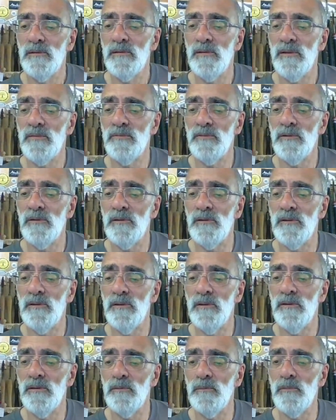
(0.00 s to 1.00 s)
Definitely
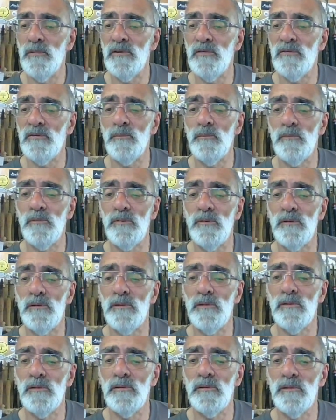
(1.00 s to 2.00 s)
missed something,
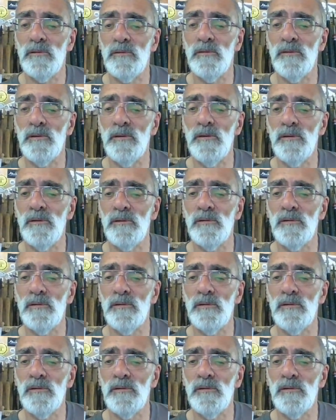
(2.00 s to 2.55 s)
I think.